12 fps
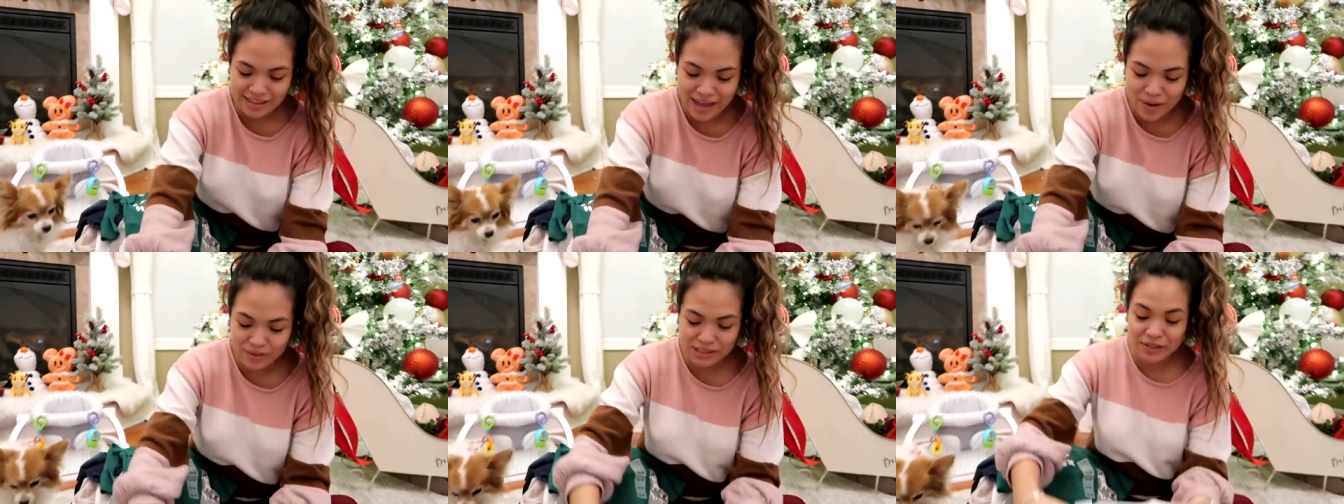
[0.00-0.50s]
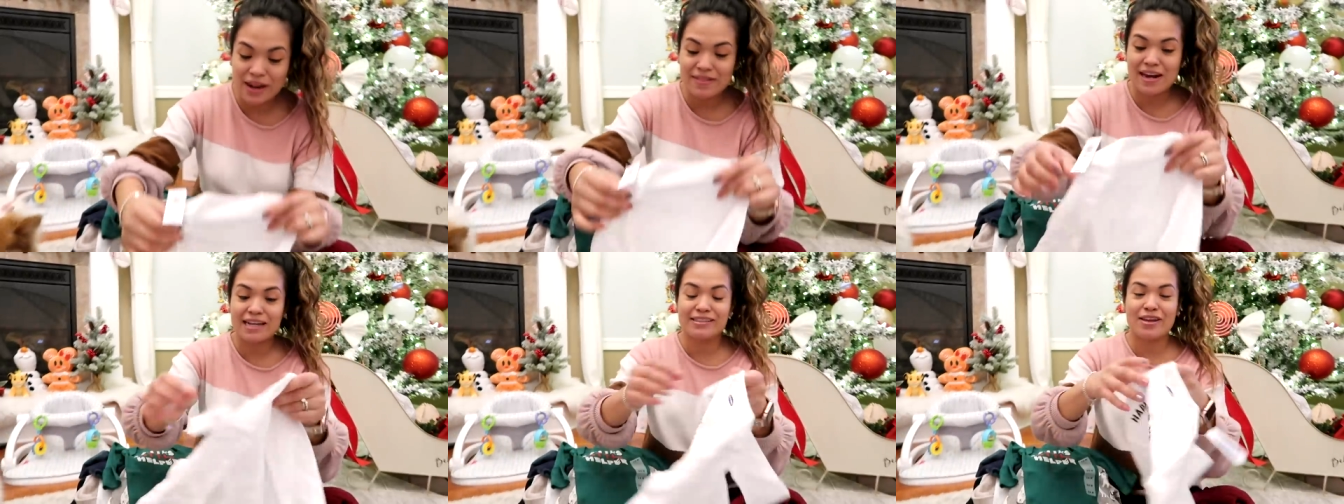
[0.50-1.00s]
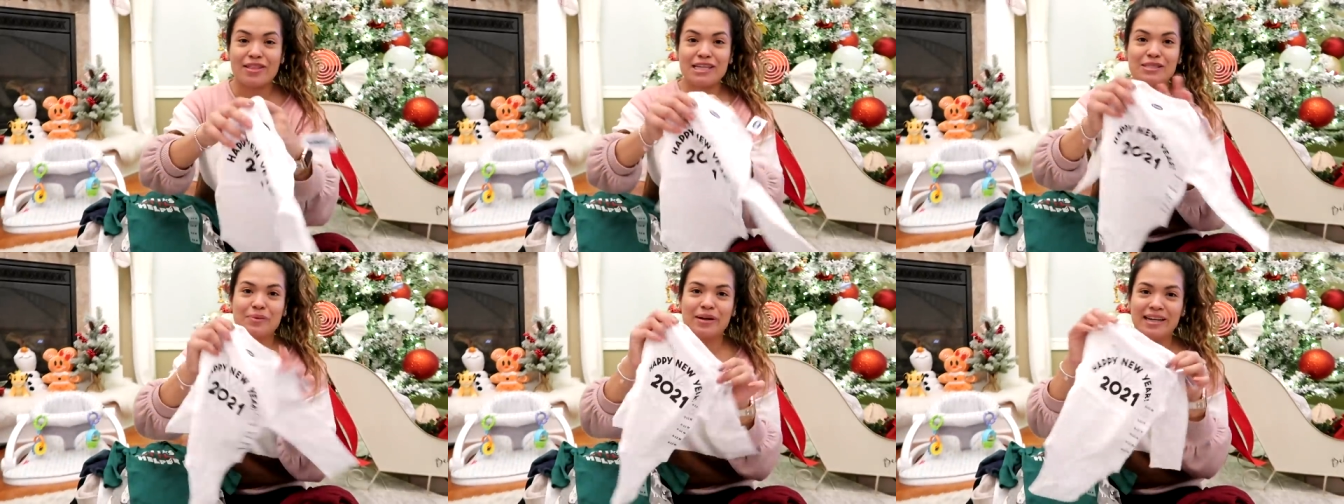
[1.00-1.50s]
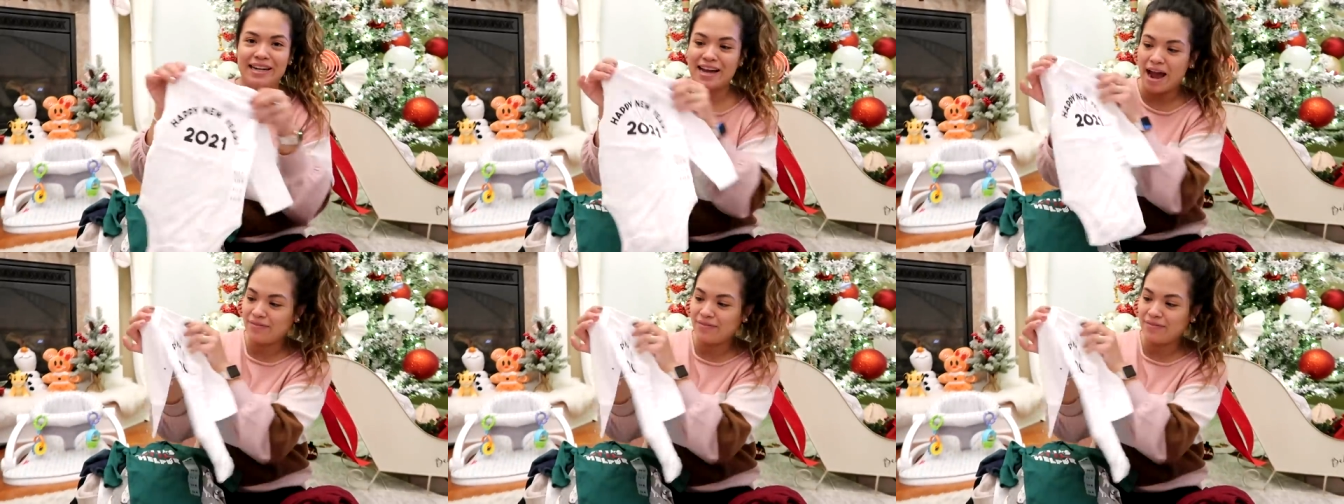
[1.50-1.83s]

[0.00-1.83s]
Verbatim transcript: I think that was cute. And then I saw this one.